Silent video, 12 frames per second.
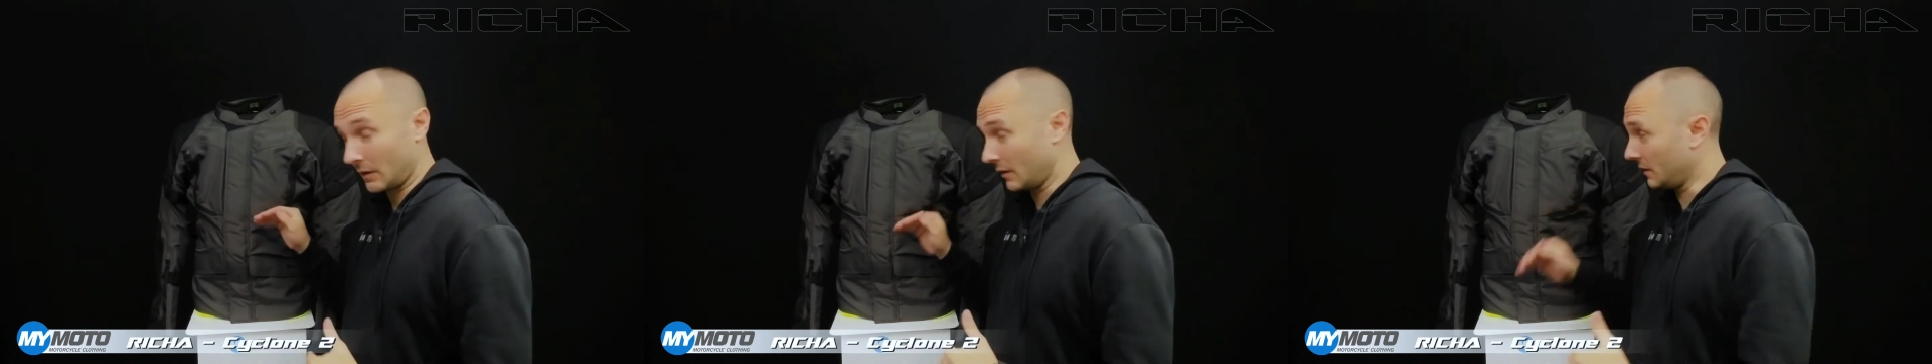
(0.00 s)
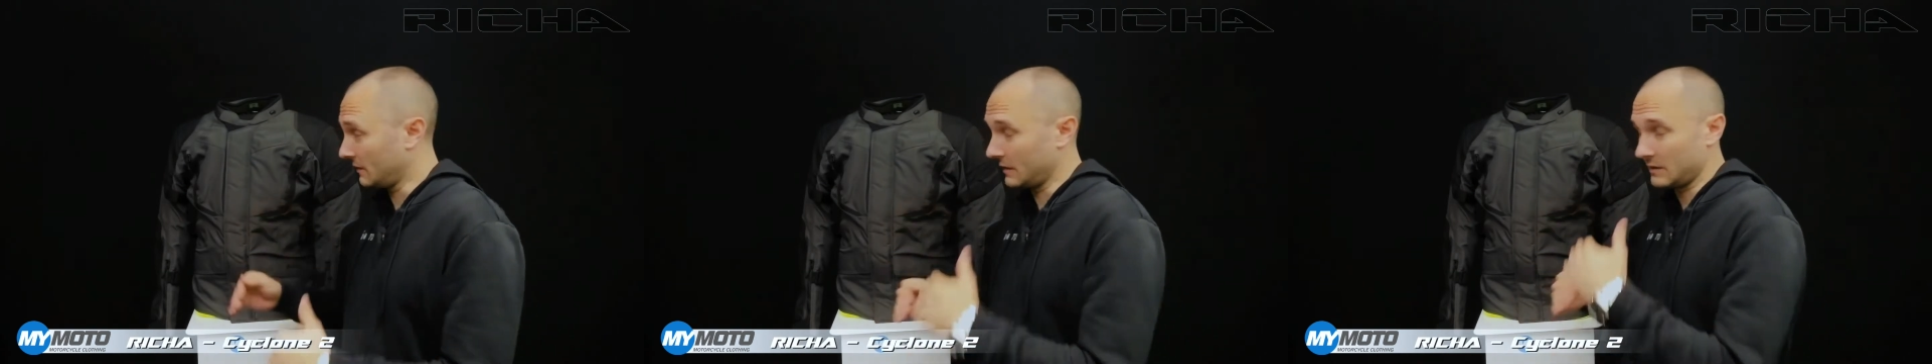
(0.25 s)

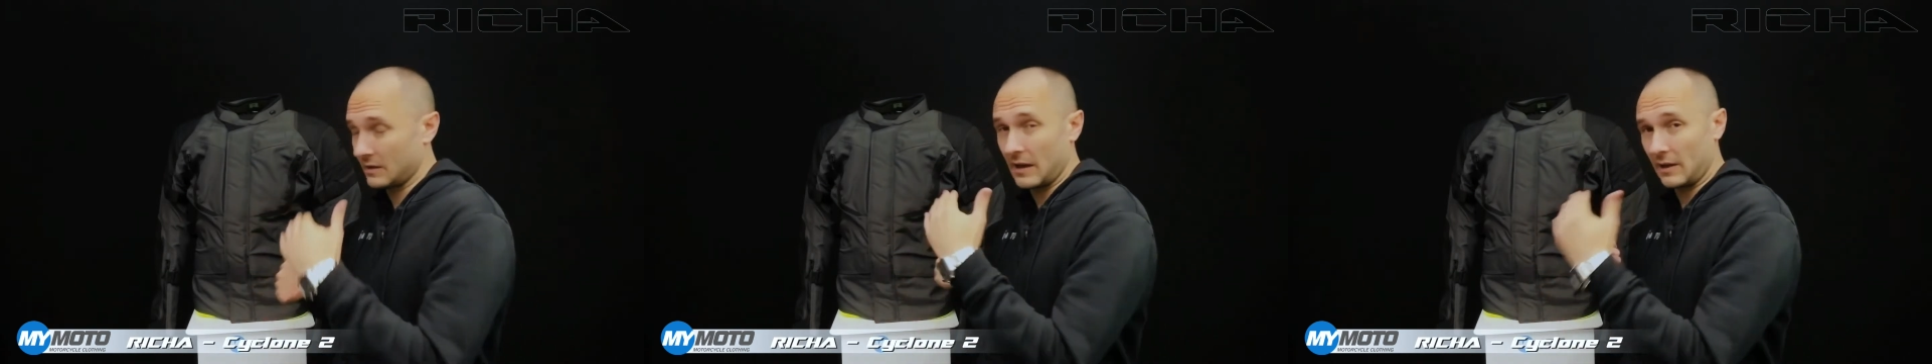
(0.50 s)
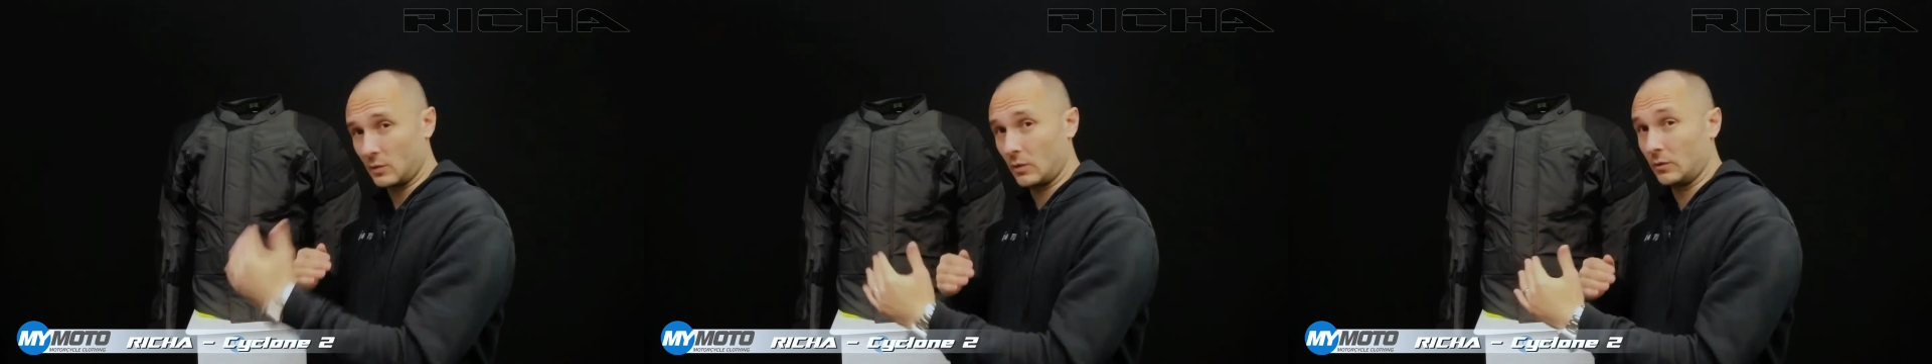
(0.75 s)
This is the
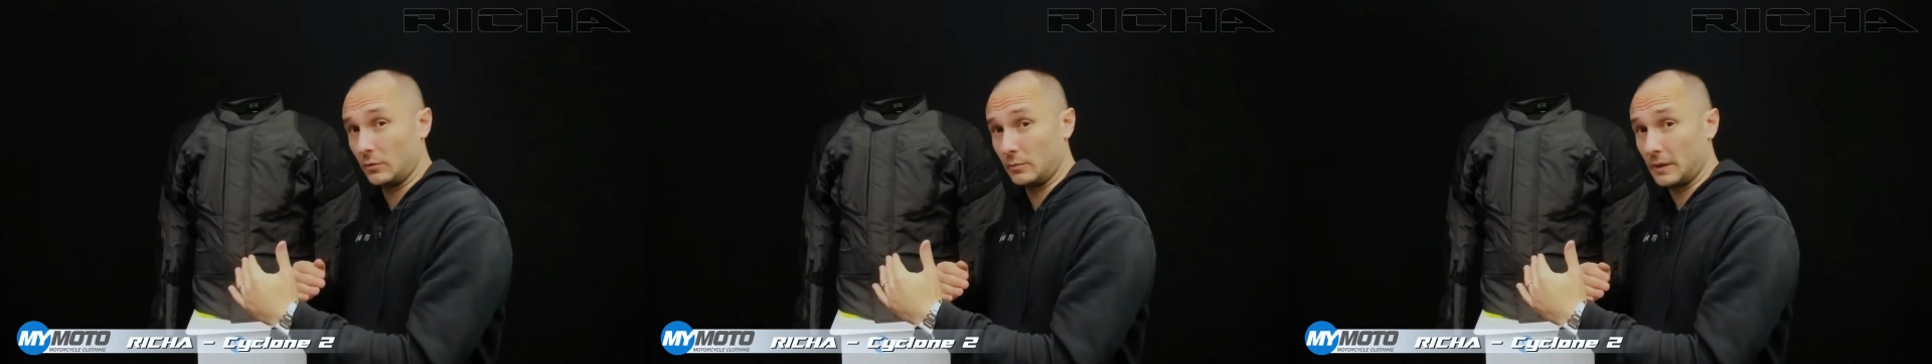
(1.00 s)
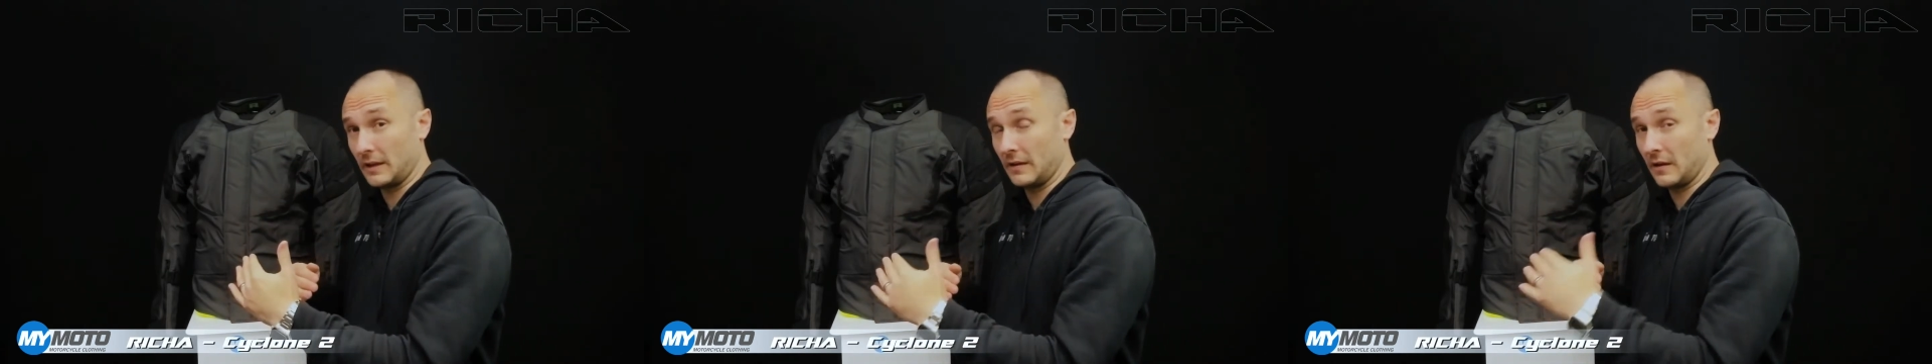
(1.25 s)
next one up
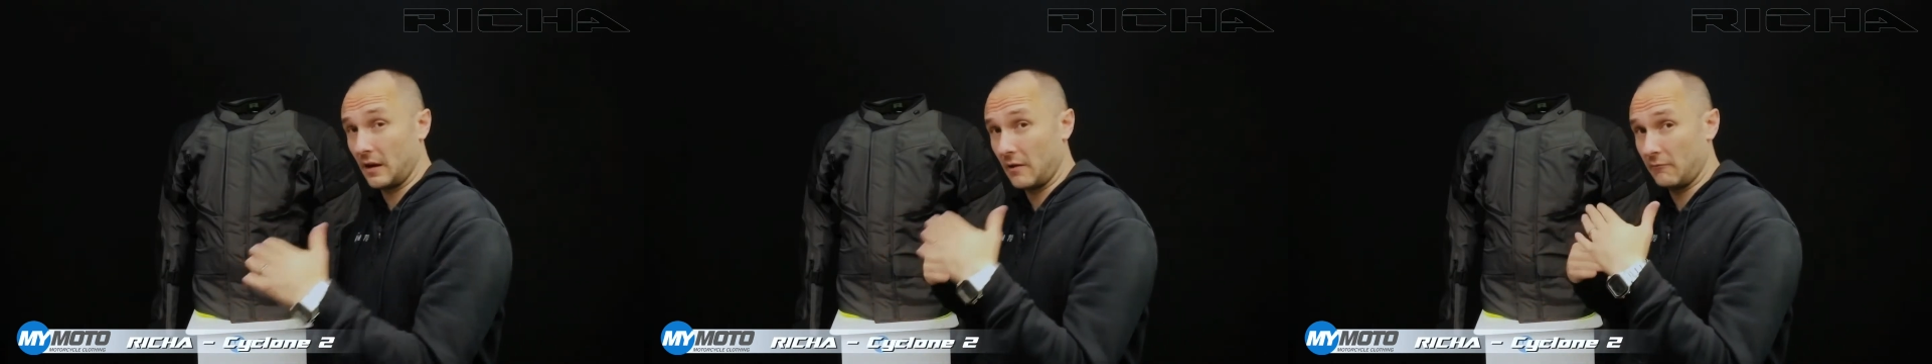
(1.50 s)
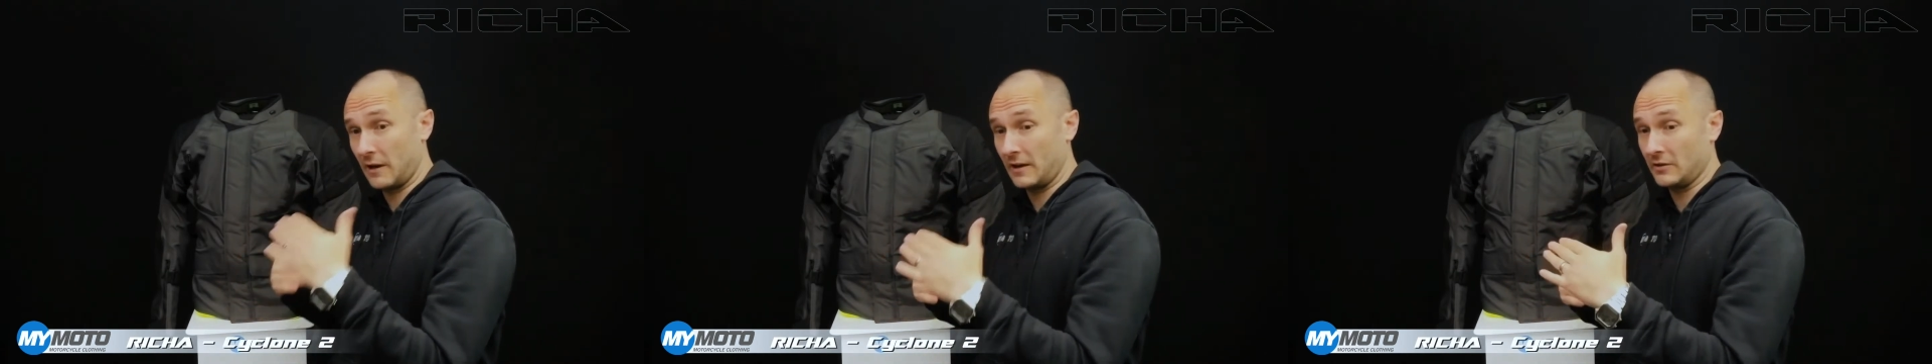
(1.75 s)
in our
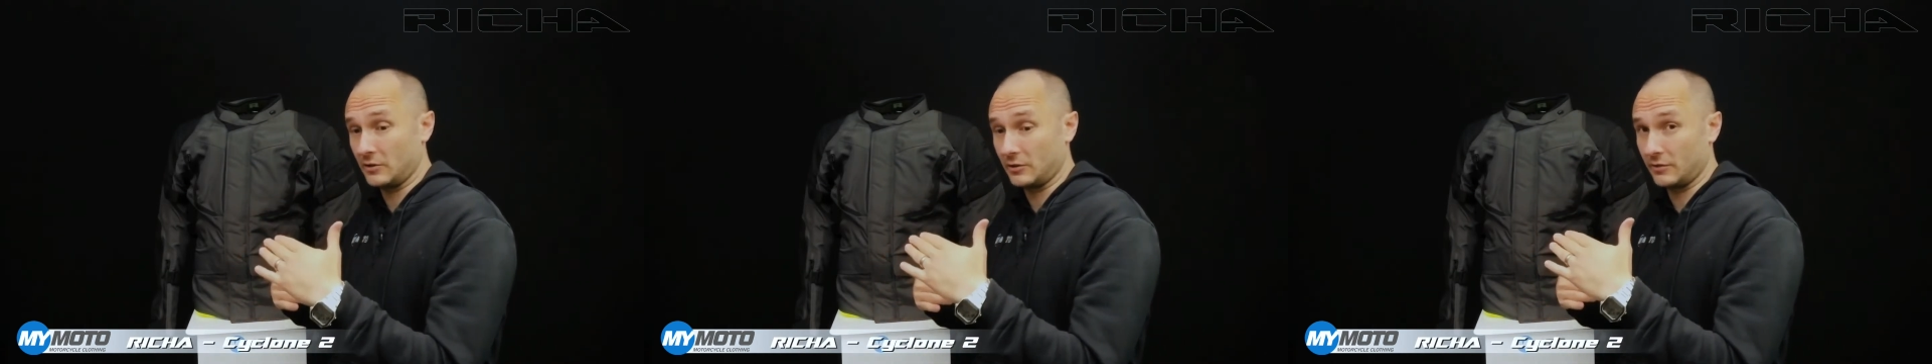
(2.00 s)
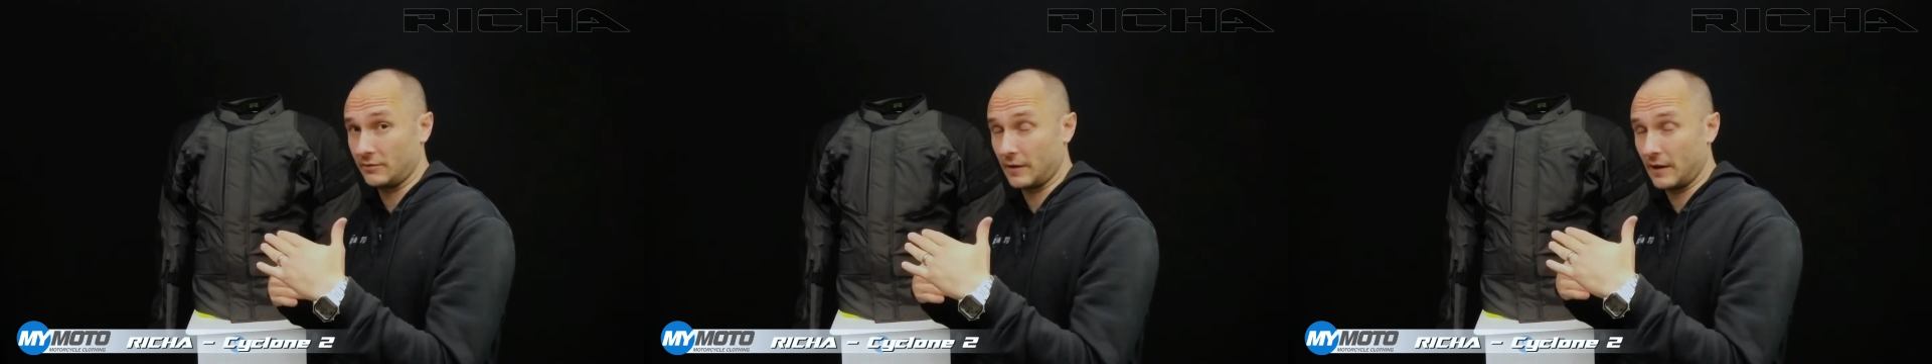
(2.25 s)
range of